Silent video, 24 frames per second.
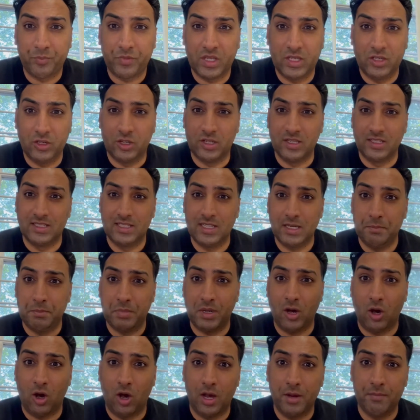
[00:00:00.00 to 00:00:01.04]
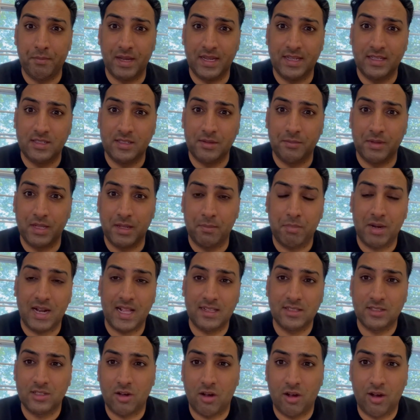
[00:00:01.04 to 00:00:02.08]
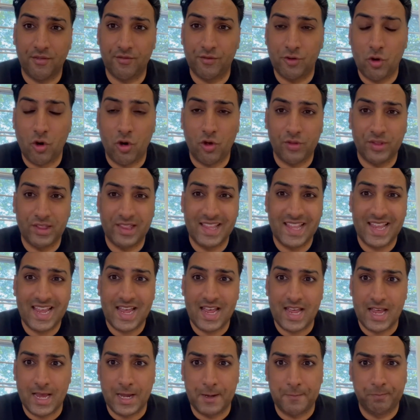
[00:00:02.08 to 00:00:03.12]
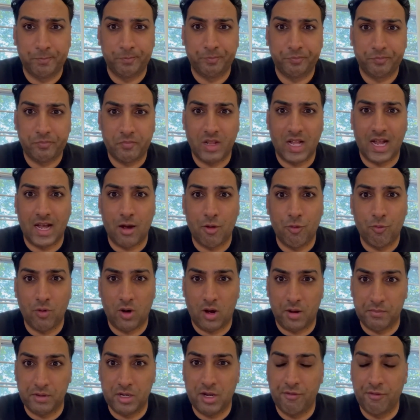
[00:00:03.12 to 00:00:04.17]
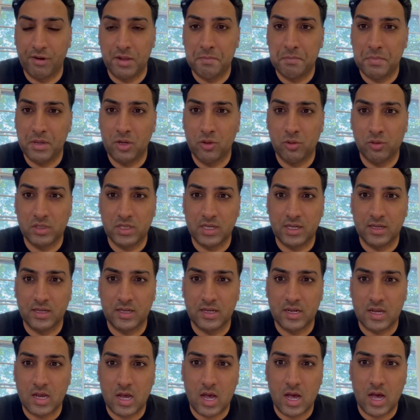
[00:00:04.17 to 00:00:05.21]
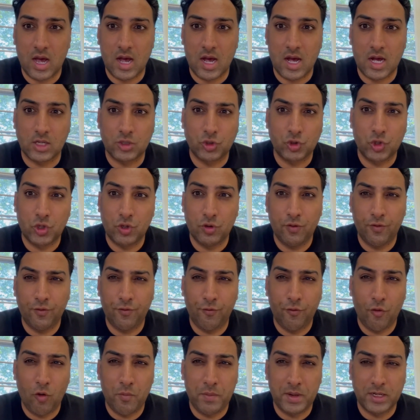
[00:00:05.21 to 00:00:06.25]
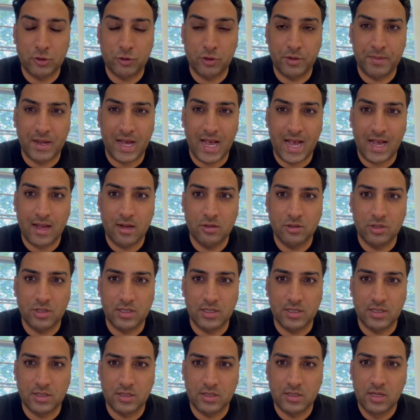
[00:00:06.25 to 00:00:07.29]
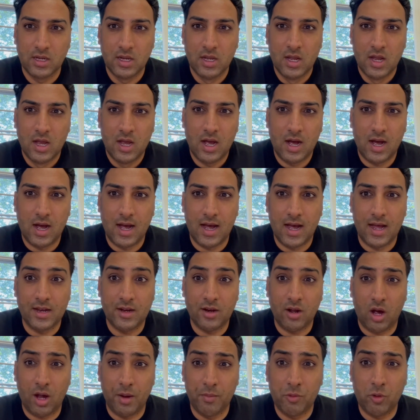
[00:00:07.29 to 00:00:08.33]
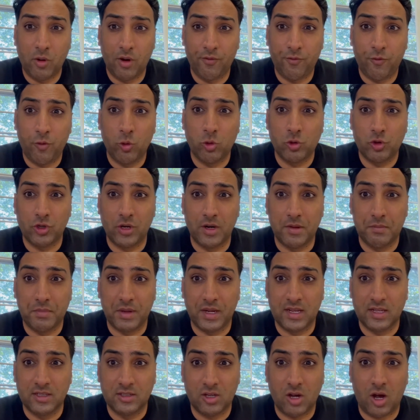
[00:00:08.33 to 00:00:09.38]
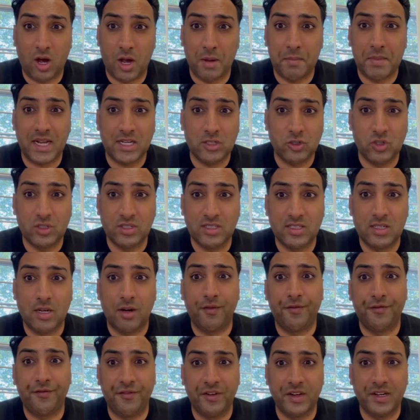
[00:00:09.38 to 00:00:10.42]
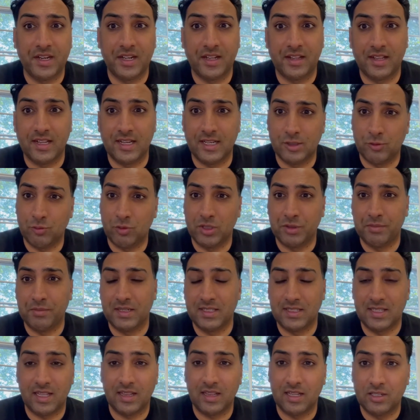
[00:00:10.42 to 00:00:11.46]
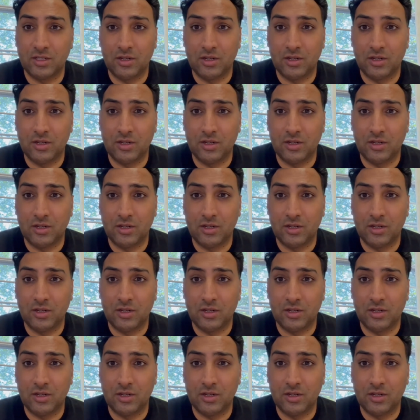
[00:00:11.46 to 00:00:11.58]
You can see behind me some of the plans that I've got there, that I'm currently building 2 4-bedroom houses. And I'm quite fortunate because I'm actually self-funding these, which means that there's